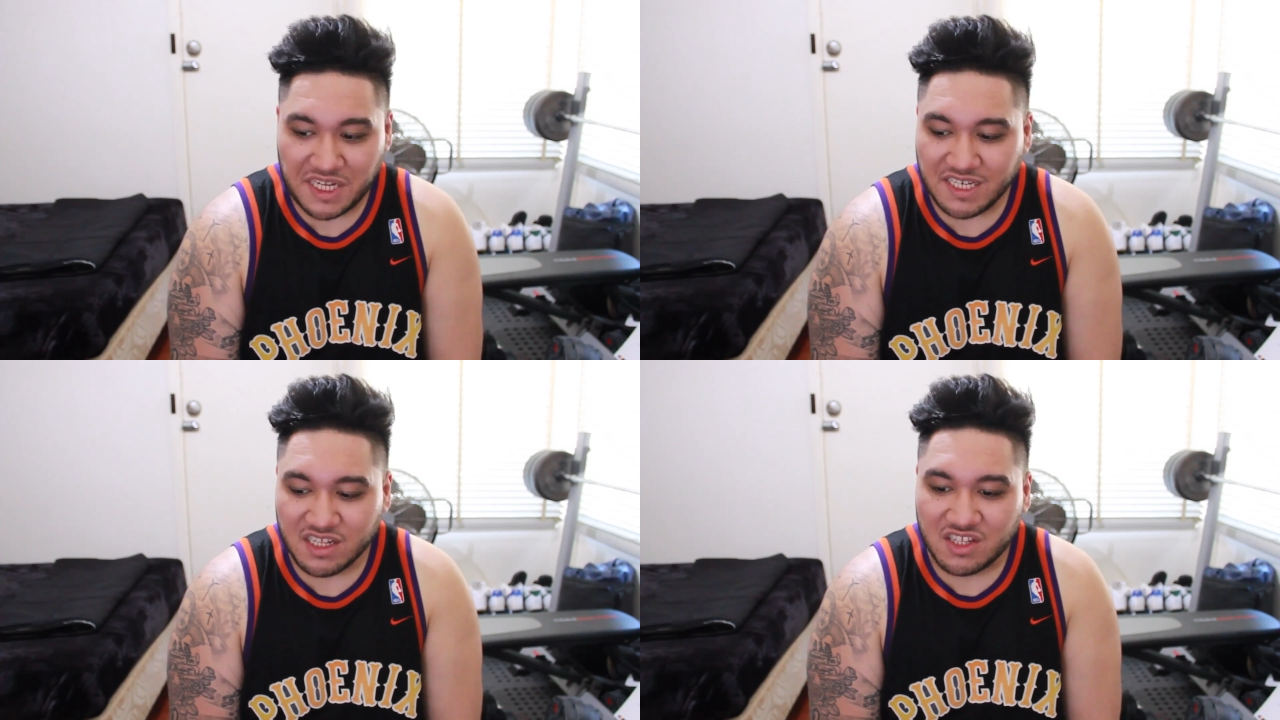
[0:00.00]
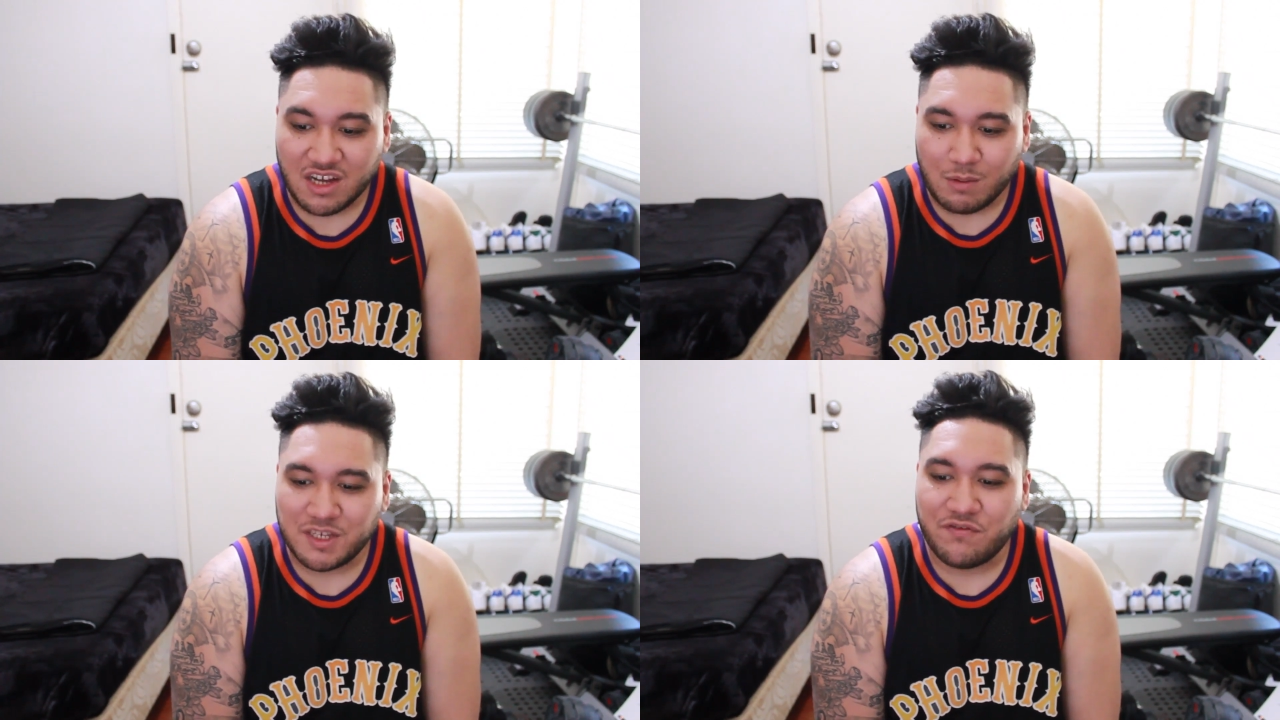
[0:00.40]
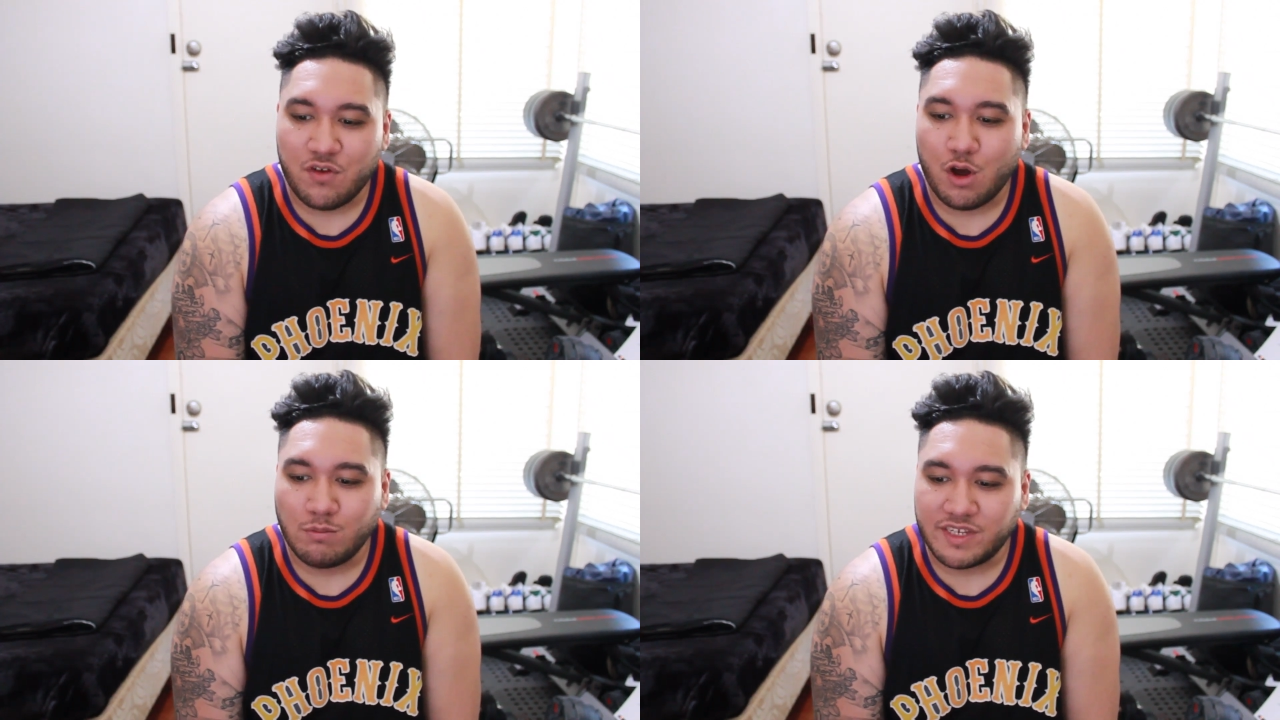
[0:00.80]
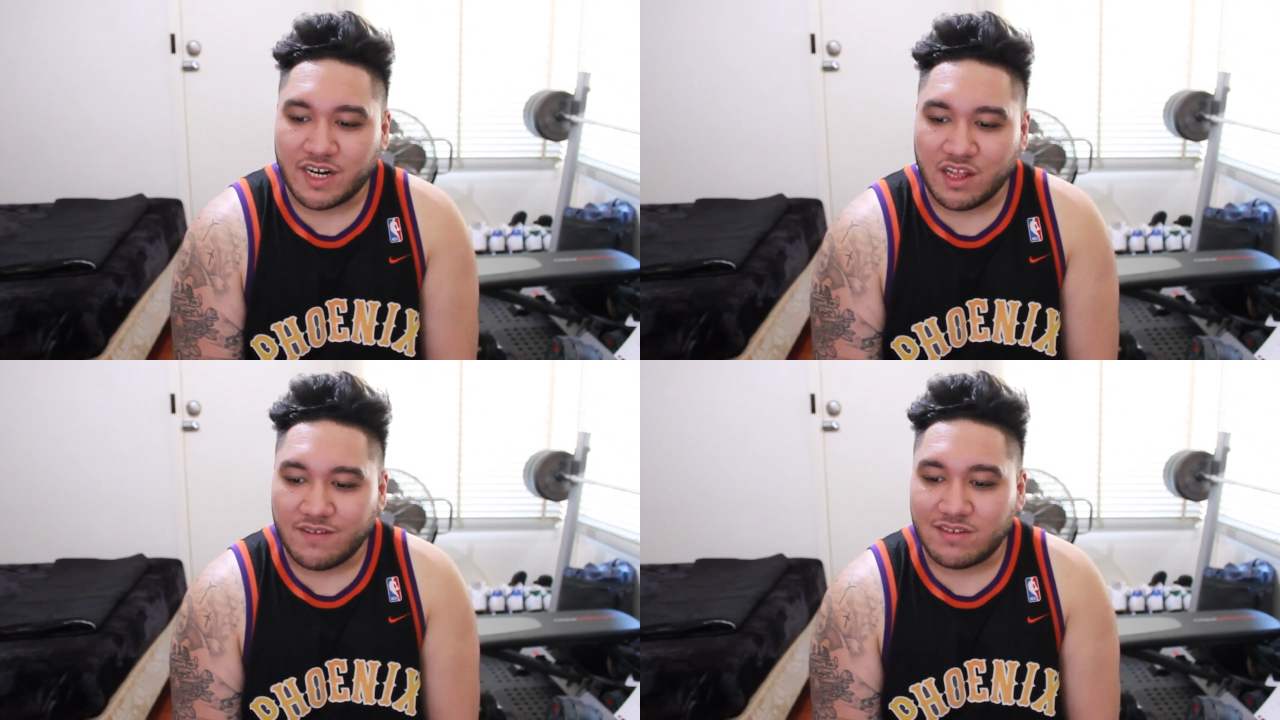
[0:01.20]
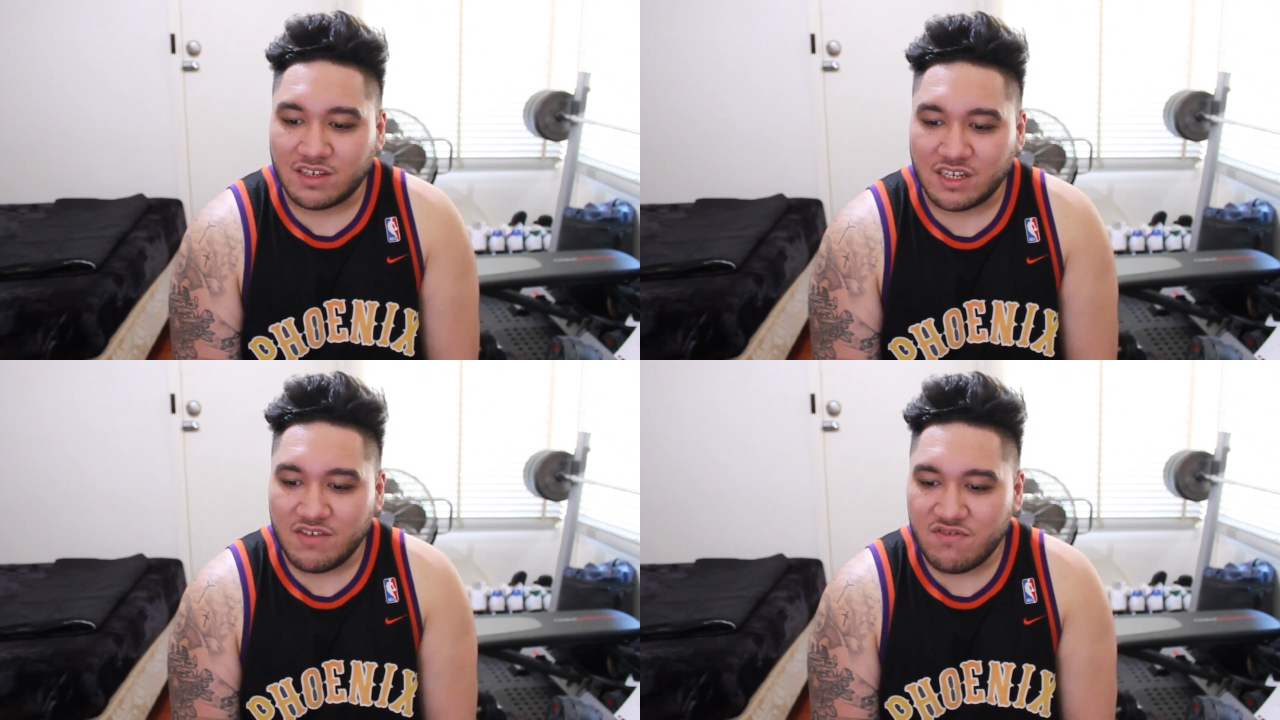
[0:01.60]
These are the types of films that I'd love to
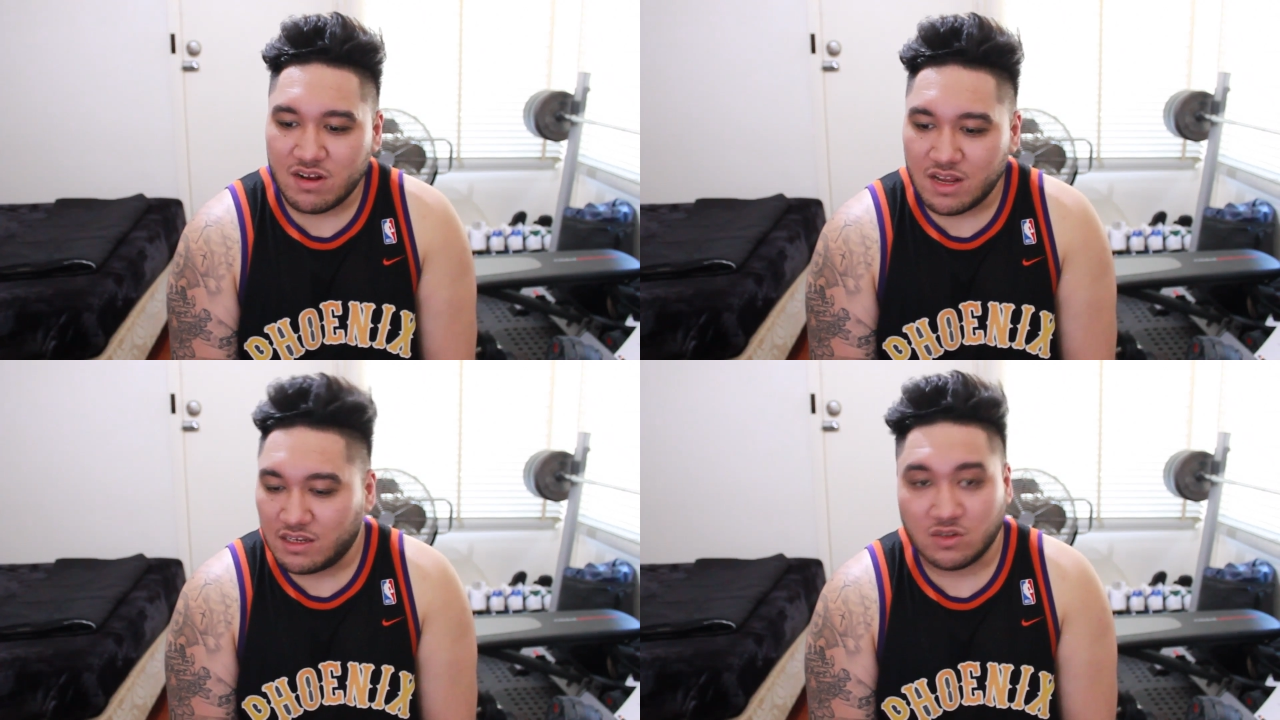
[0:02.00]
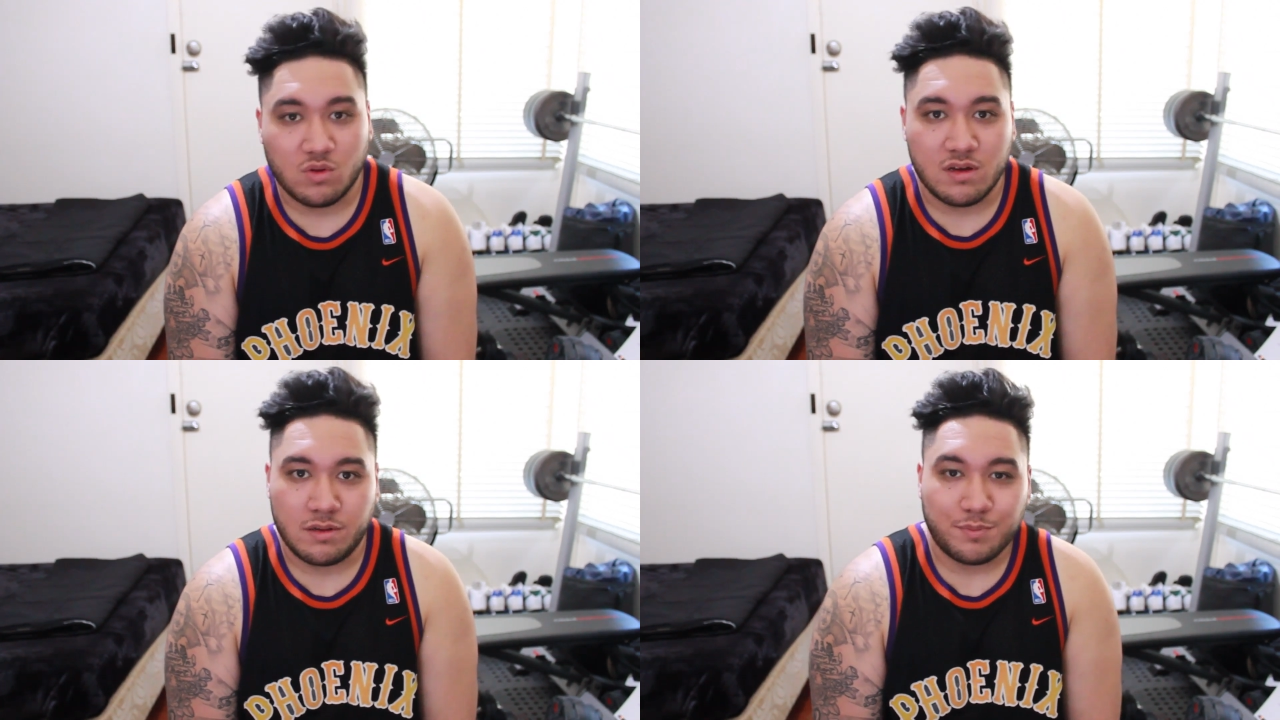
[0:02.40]
see Vin Diesel in.